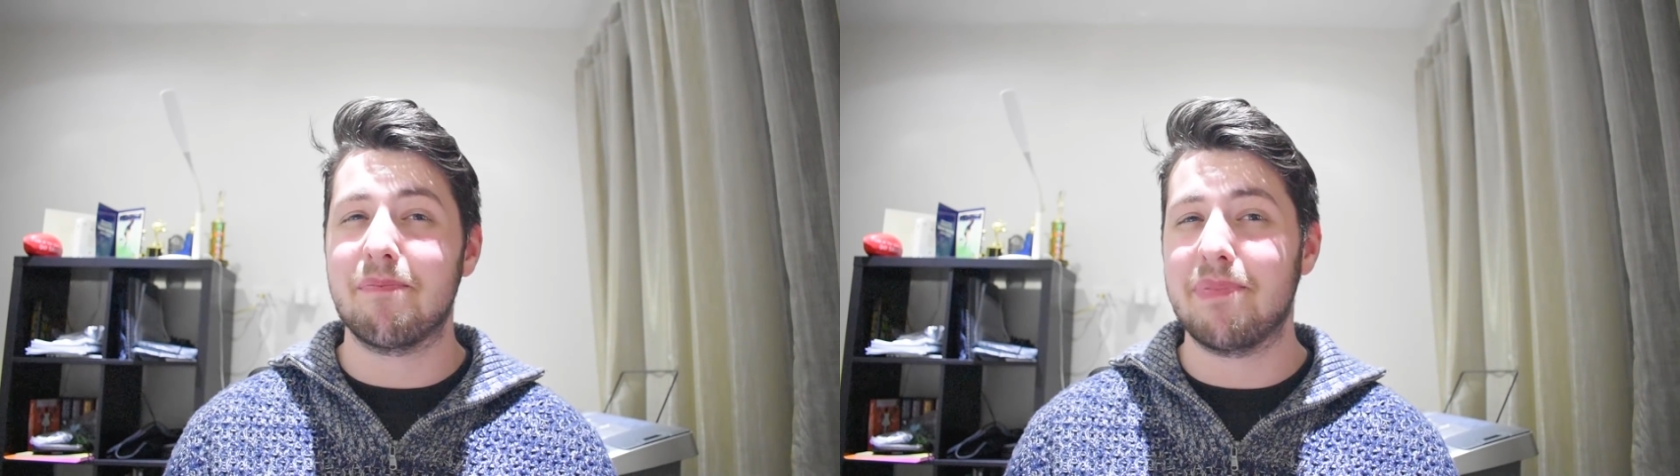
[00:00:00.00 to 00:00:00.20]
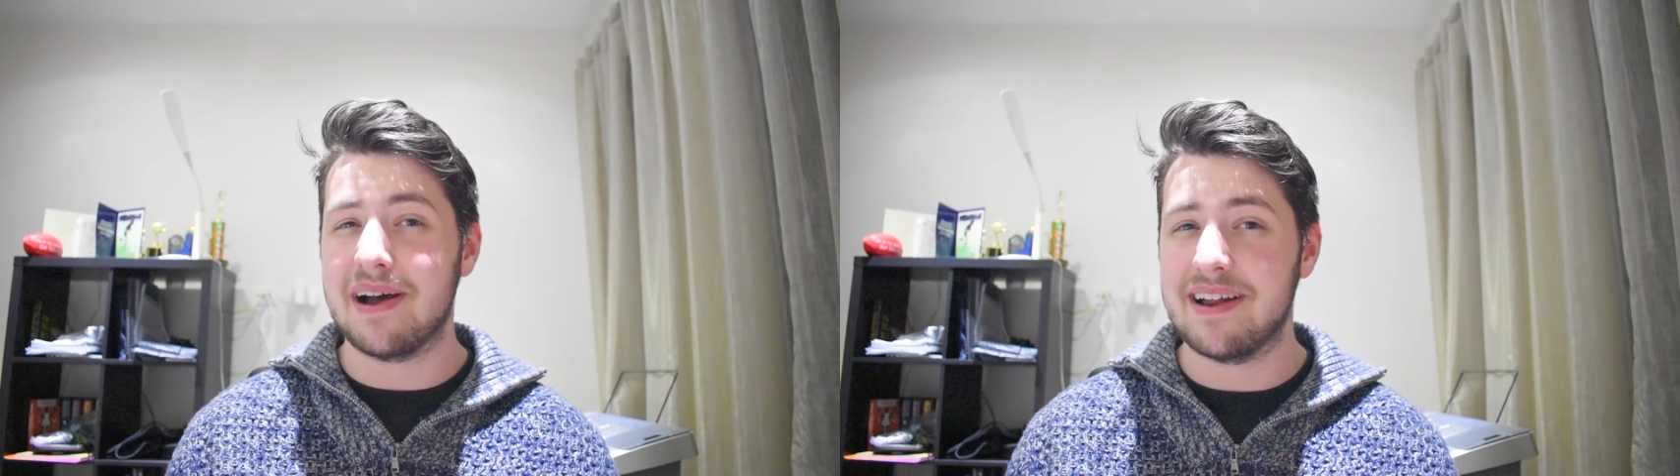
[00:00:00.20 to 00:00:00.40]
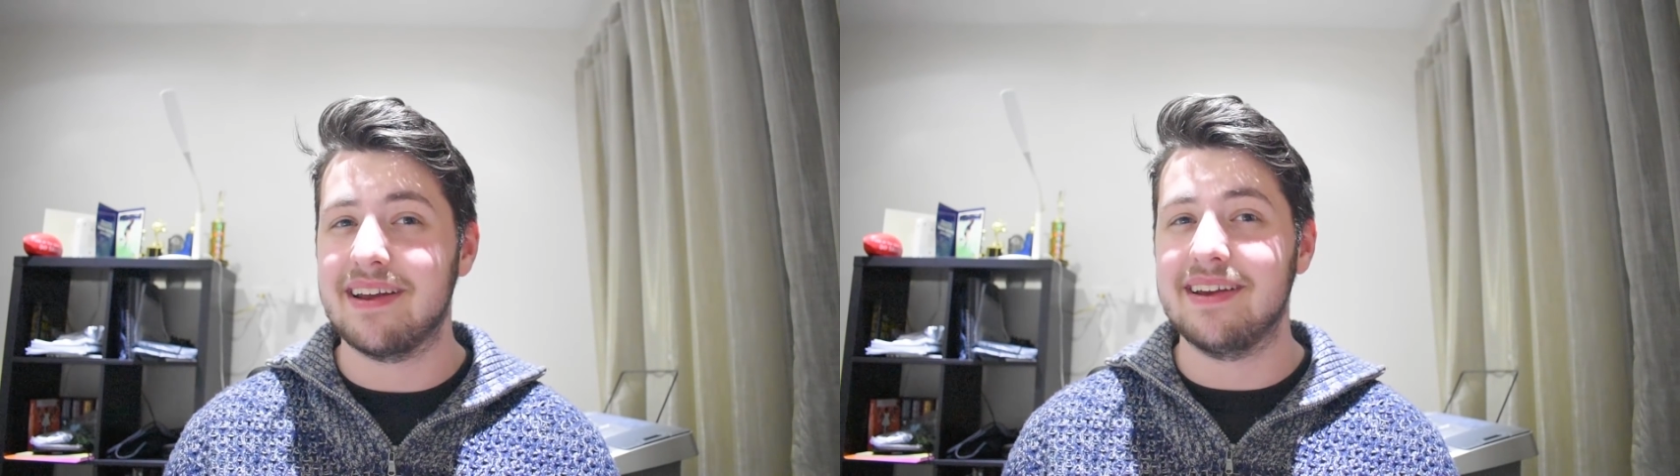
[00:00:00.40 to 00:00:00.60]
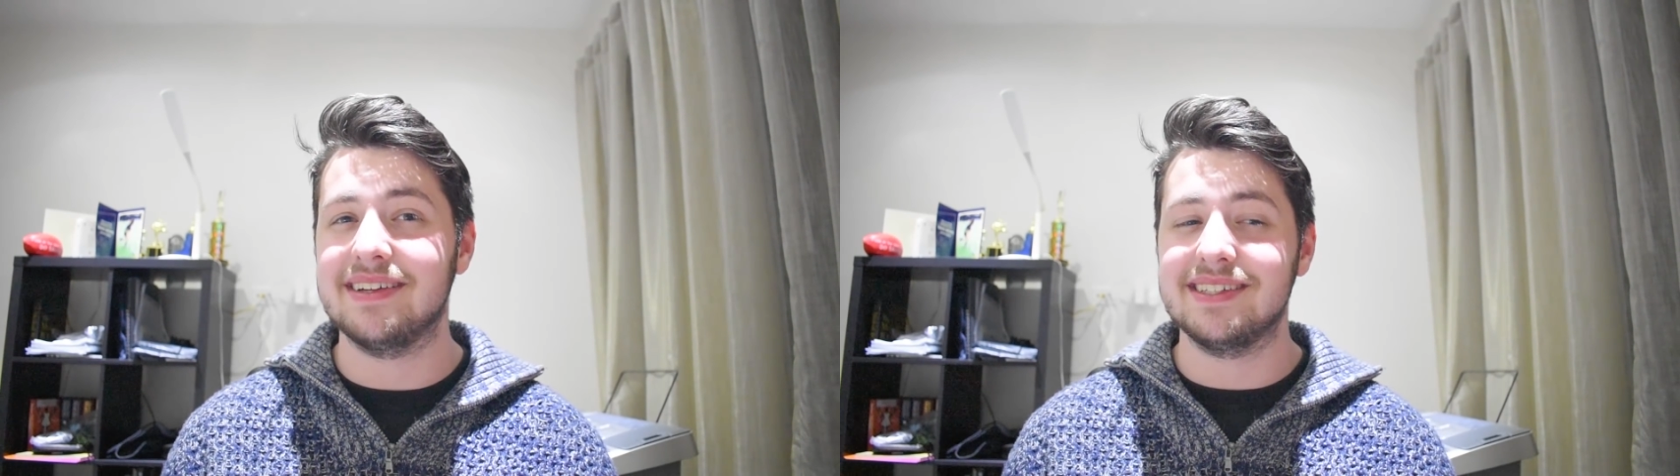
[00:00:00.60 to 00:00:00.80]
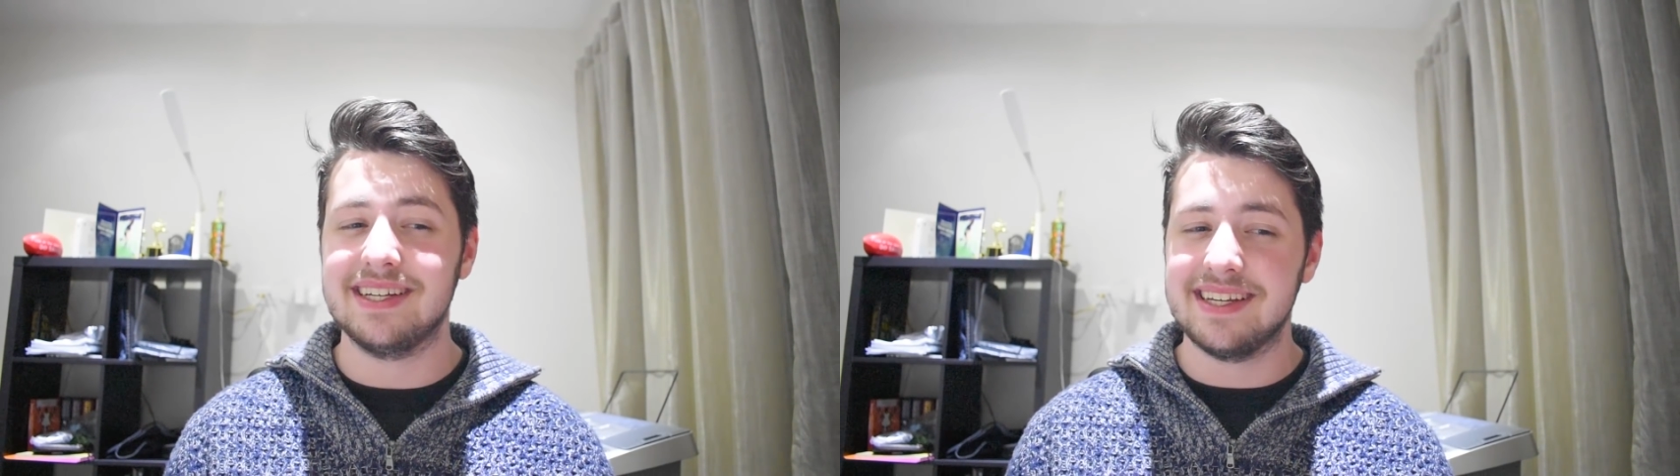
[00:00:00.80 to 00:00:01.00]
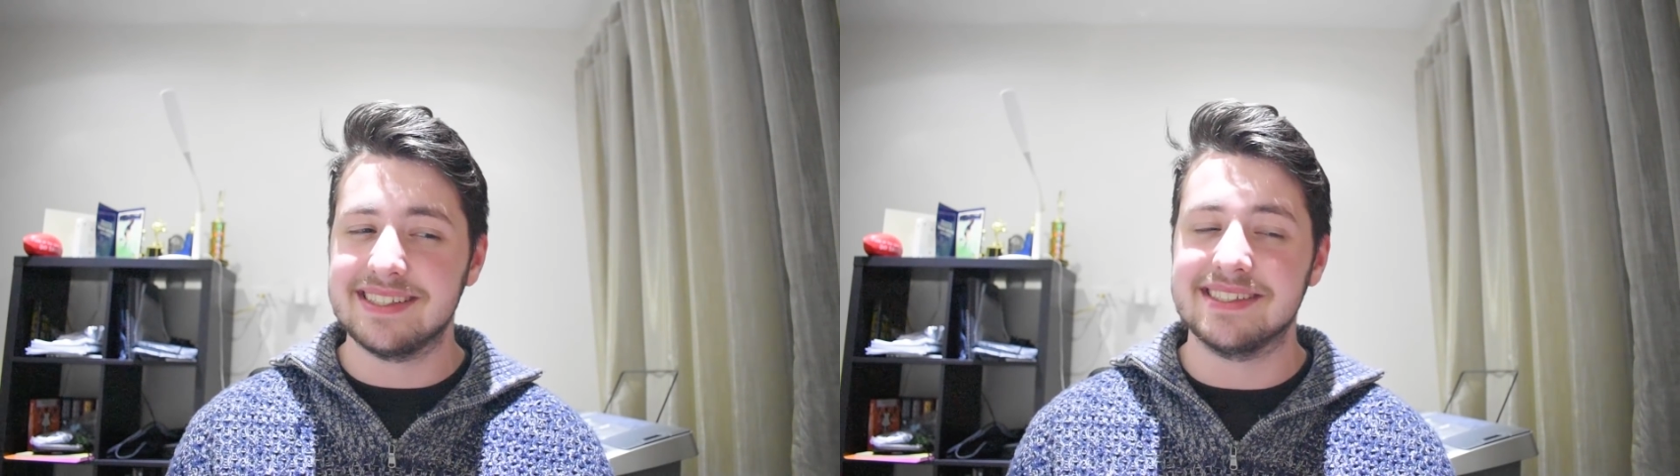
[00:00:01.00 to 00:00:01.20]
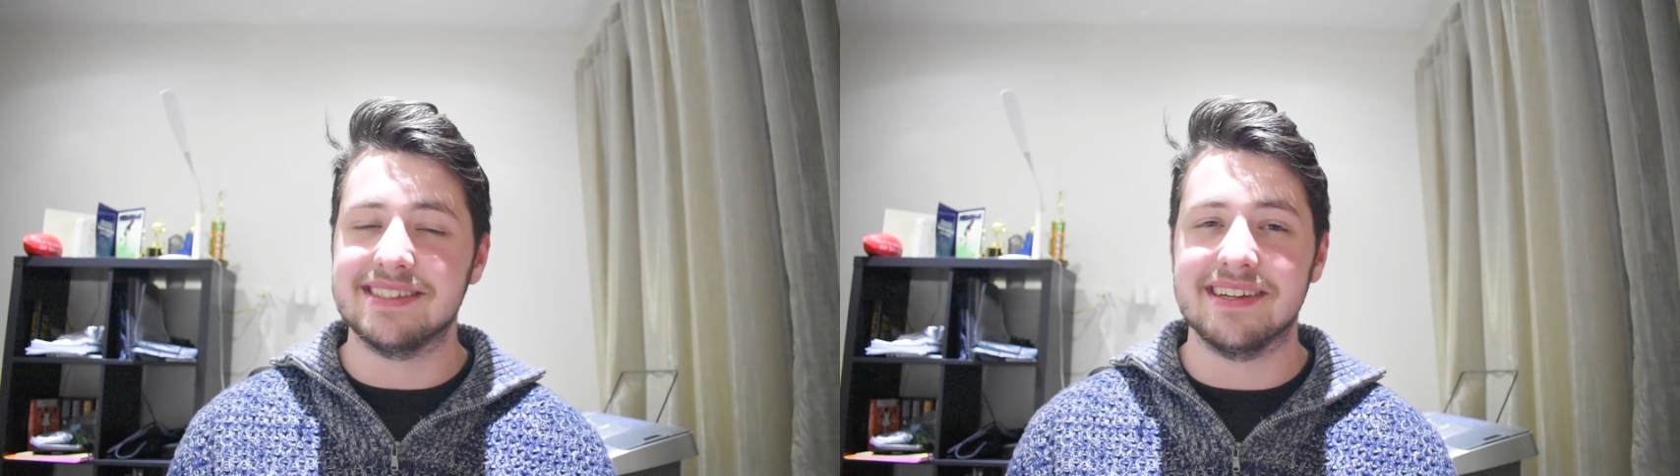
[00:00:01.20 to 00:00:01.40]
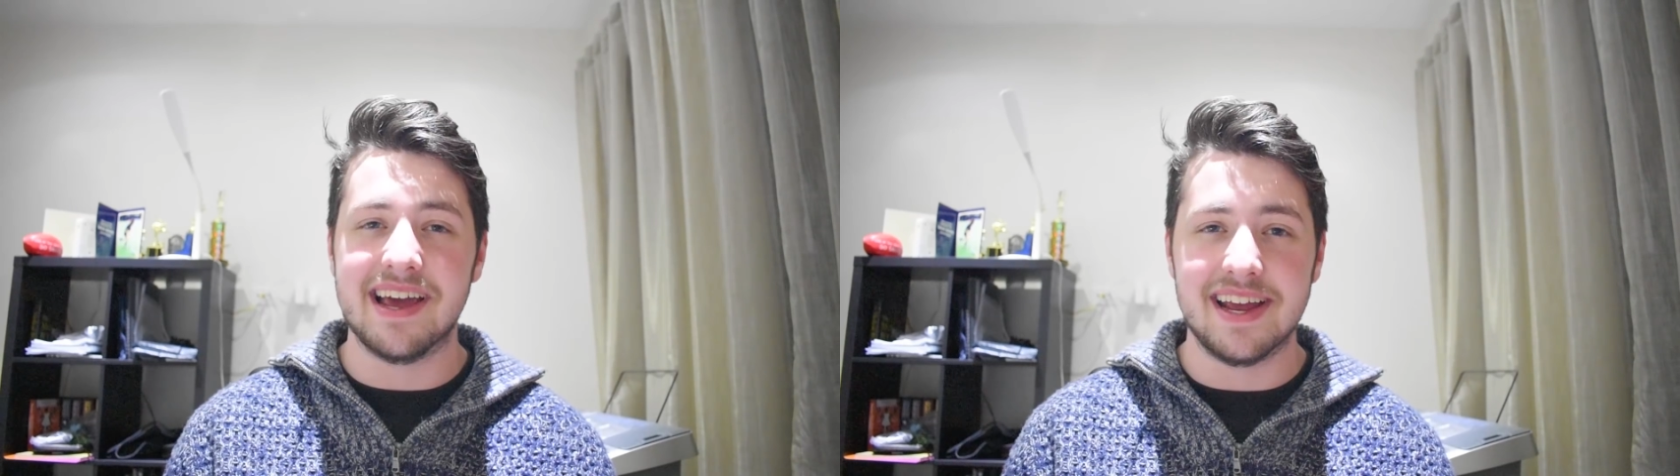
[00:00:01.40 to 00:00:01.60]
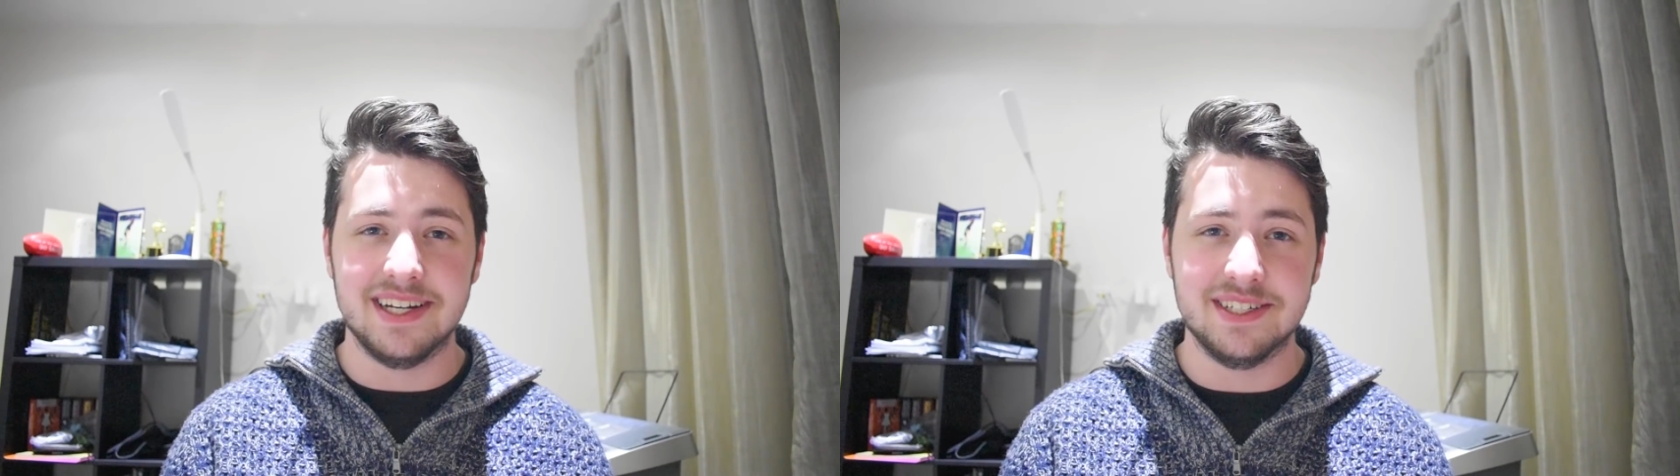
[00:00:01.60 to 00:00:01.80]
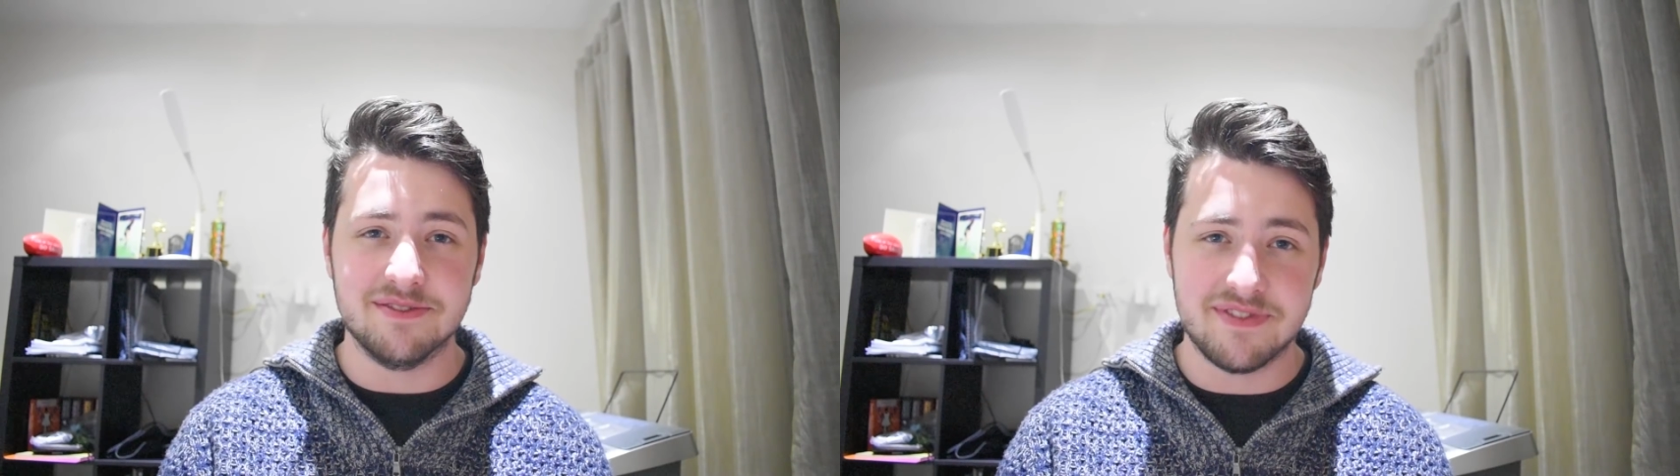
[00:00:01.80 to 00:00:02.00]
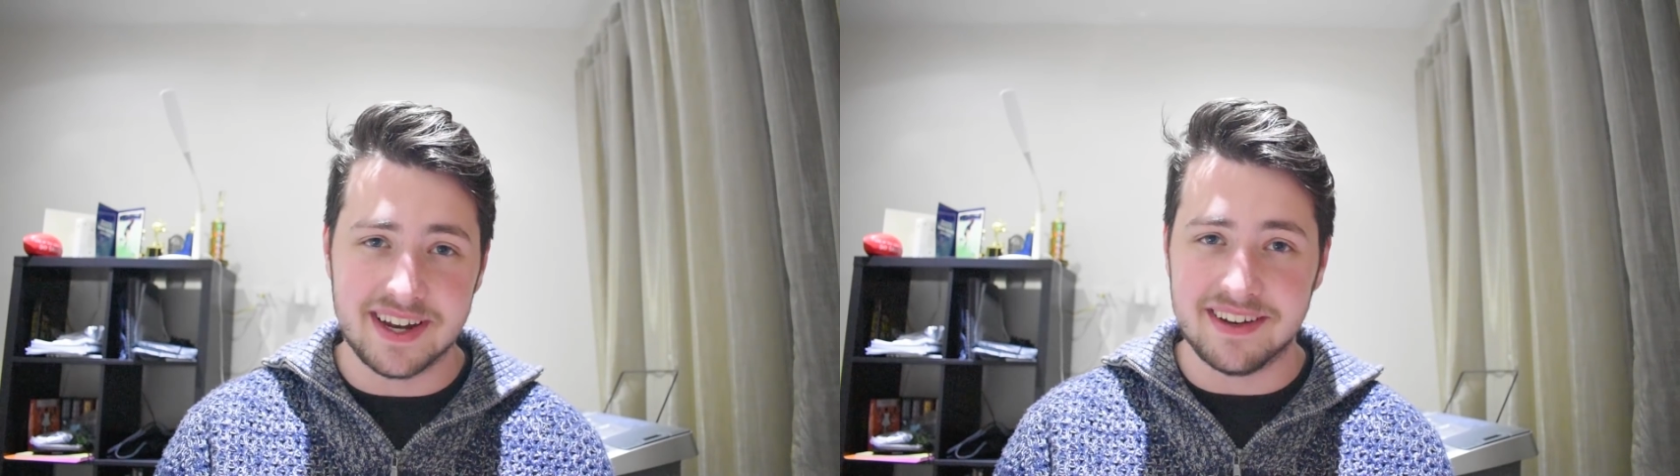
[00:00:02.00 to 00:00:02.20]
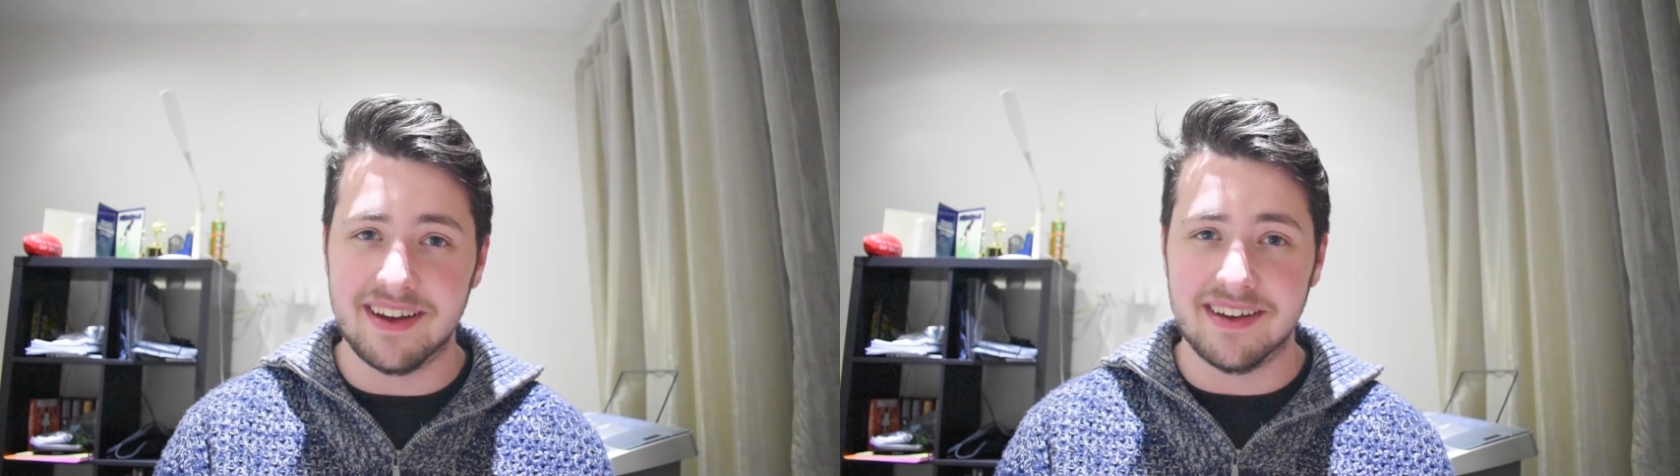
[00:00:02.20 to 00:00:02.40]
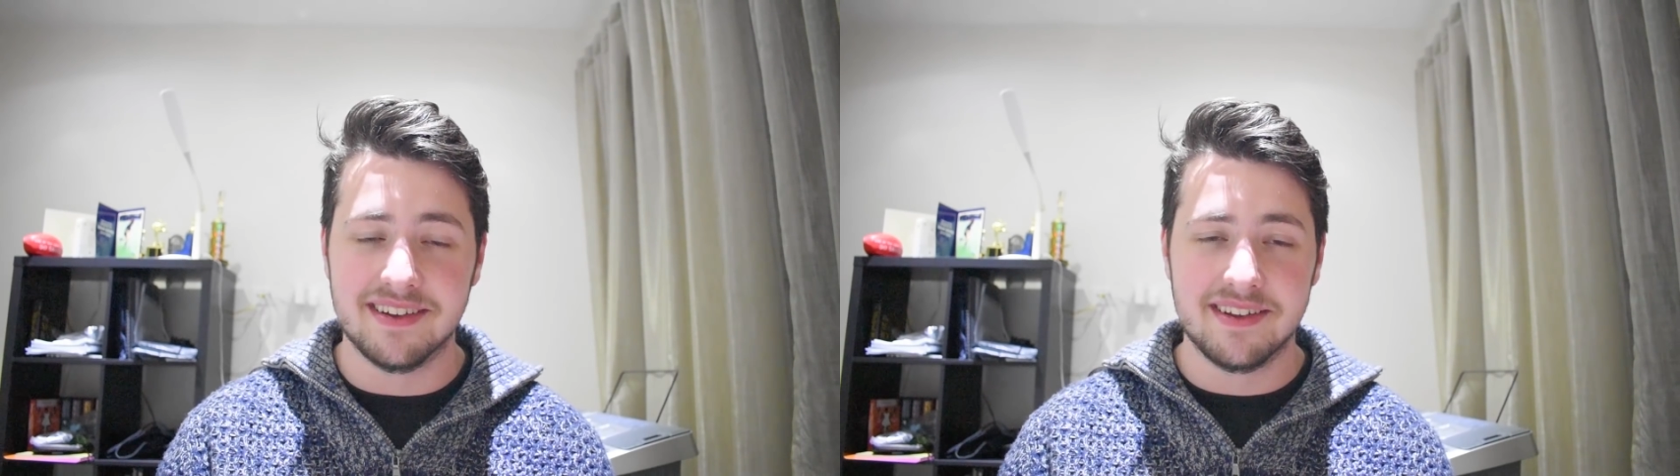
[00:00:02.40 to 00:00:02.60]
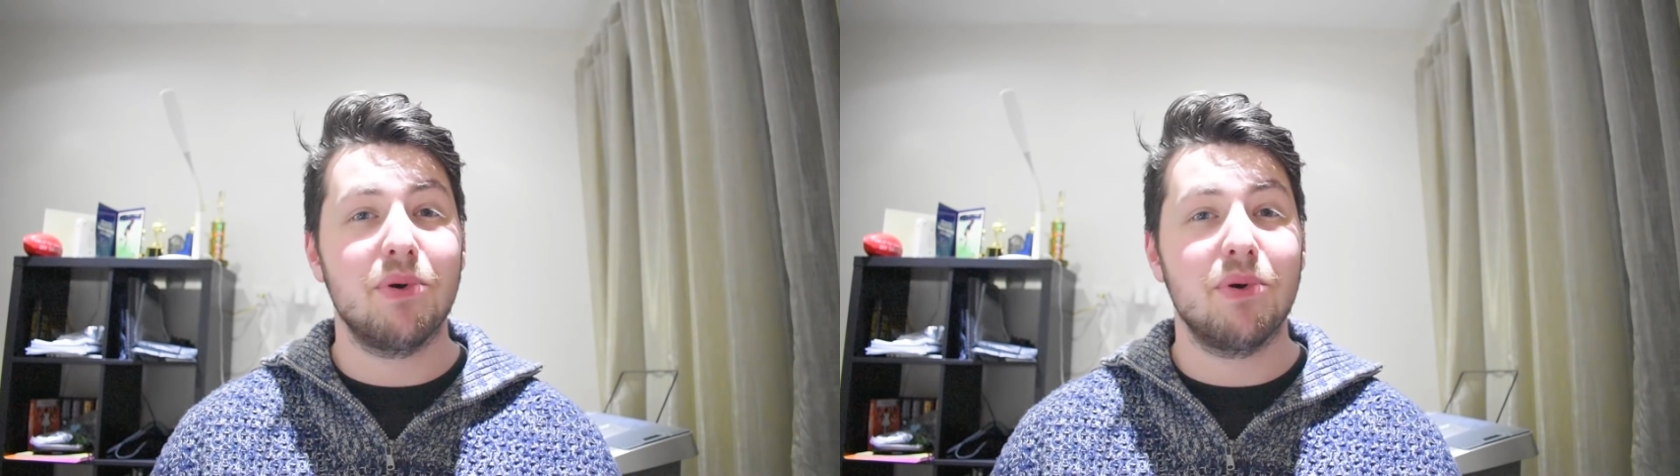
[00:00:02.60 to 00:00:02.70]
but it isn't a Defender.